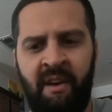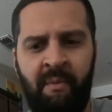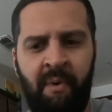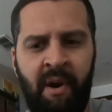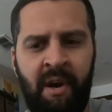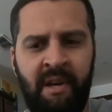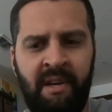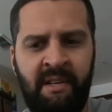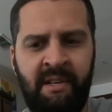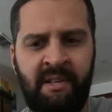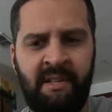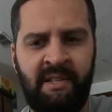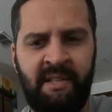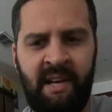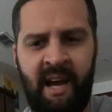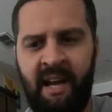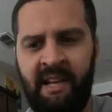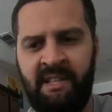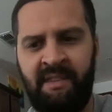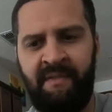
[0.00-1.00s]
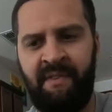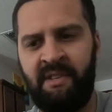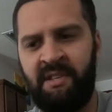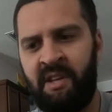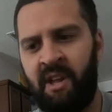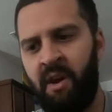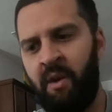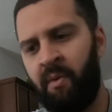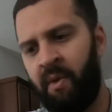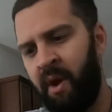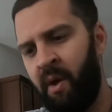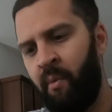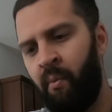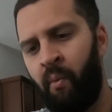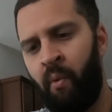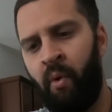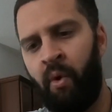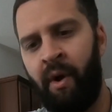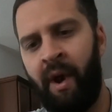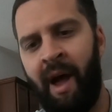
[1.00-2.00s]
when it decides if it's going to get
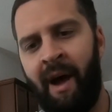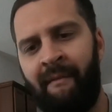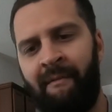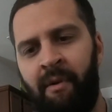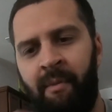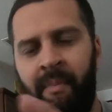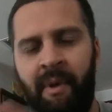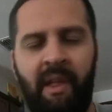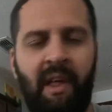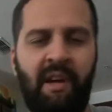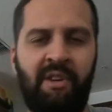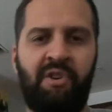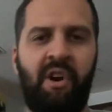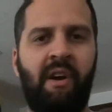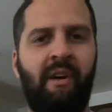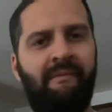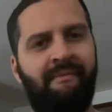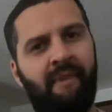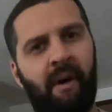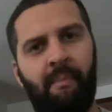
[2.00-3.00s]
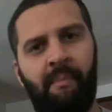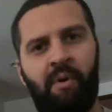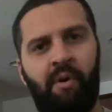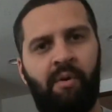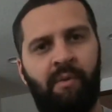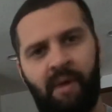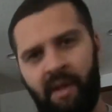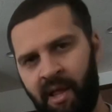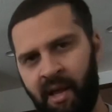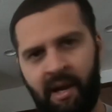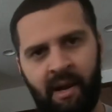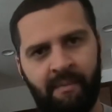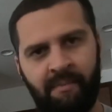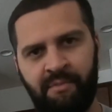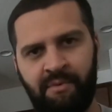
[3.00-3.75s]
worn out for me, like trying to fumble while if